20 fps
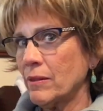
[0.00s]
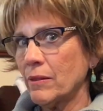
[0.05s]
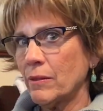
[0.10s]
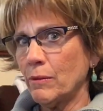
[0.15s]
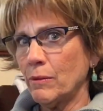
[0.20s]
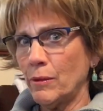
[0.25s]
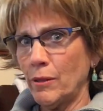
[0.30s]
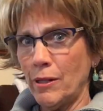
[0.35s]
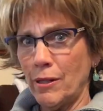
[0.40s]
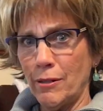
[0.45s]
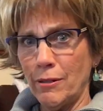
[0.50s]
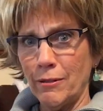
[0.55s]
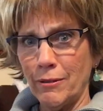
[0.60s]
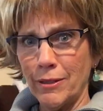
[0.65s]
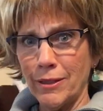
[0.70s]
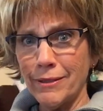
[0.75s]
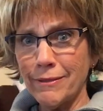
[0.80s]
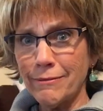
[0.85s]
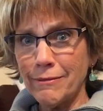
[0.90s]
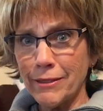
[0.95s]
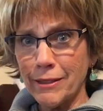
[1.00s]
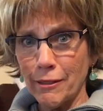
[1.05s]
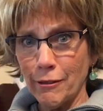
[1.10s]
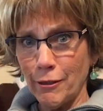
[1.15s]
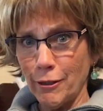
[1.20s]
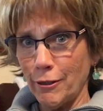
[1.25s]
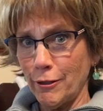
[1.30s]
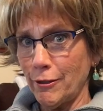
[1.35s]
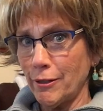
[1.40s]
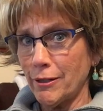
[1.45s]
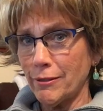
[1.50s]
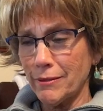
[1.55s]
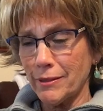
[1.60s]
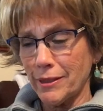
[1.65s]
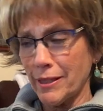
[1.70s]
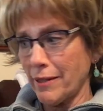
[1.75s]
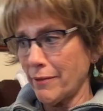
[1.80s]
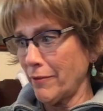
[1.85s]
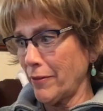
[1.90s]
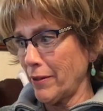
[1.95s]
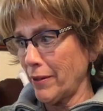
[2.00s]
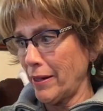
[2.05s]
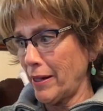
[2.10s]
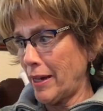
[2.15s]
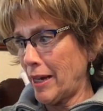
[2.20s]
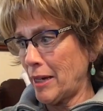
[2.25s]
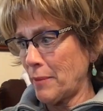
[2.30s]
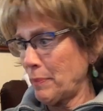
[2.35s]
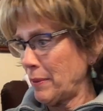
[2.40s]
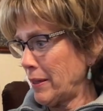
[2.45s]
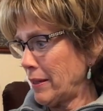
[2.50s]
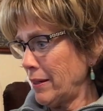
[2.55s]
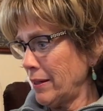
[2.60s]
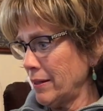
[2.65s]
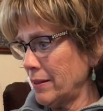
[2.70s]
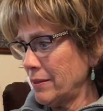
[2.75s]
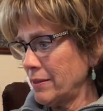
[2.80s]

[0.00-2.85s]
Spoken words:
Whoa, you don't sound very happy.